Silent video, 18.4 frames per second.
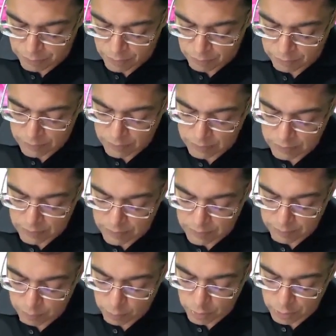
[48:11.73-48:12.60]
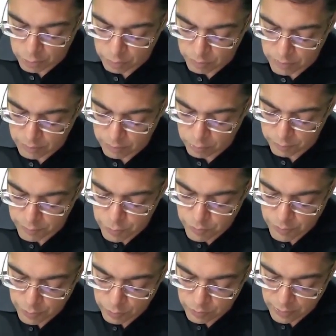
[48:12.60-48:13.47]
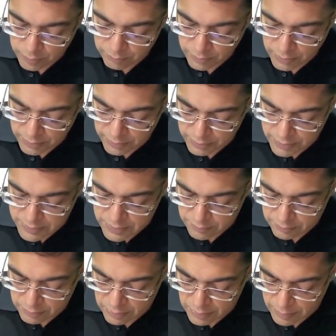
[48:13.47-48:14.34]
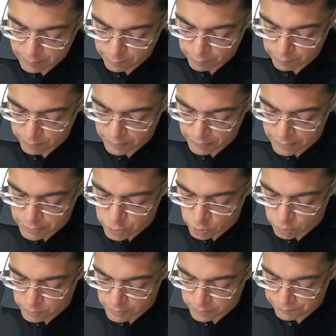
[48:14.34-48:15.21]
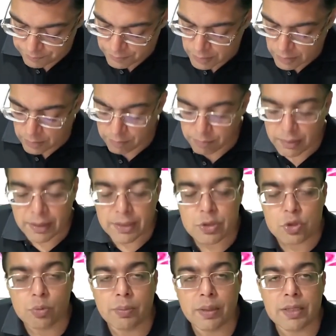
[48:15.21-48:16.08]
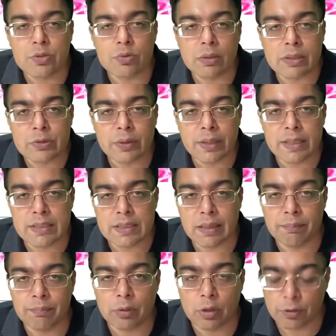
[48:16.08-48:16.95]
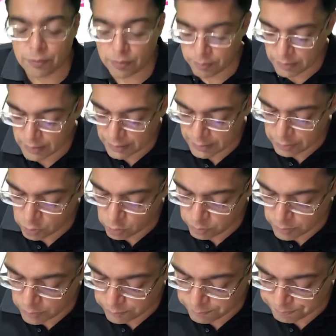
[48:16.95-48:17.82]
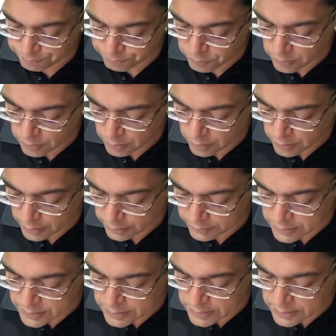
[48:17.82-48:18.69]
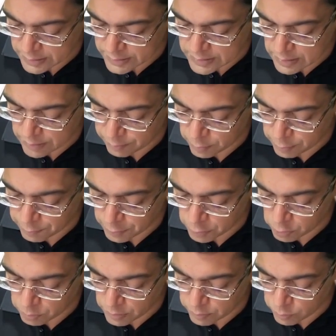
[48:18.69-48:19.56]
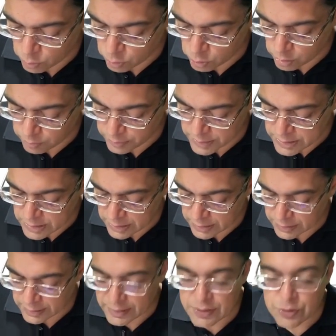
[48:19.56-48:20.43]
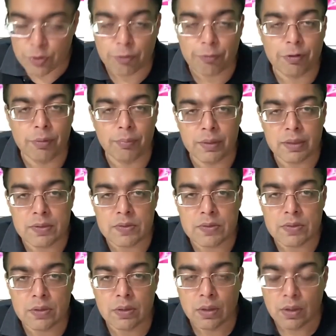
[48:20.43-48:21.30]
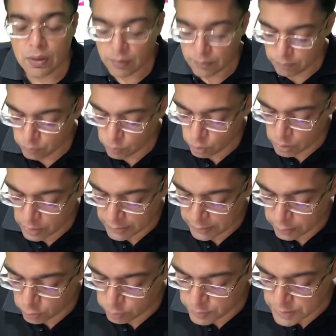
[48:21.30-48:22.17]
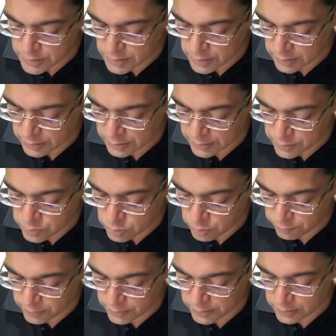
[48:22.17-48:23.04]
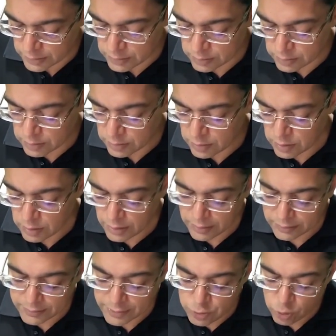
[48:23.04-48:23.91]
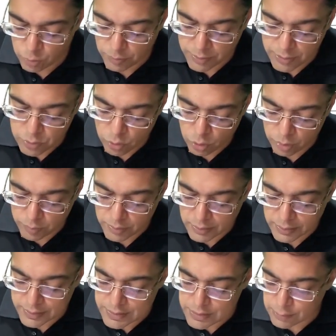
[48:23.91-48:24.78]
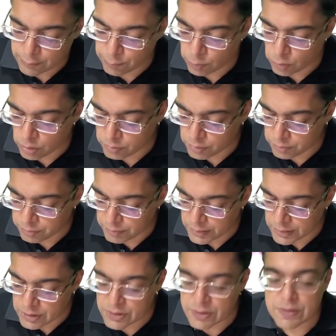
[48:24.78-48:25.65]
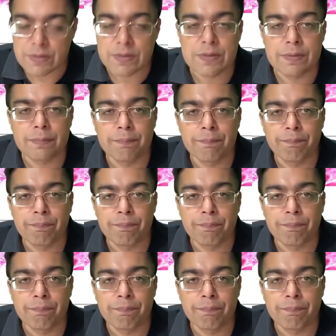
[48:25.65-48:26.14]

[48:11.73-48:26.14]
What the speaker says: The third important tumor about which we need to have an idea is given the name of a meningioma. Meningioma is also an example of a benign tumor. And this is an example of a tumor more commonly seen in case of females, more likely to be seen in case of an adult. And this tumor is going to be arising from meninges.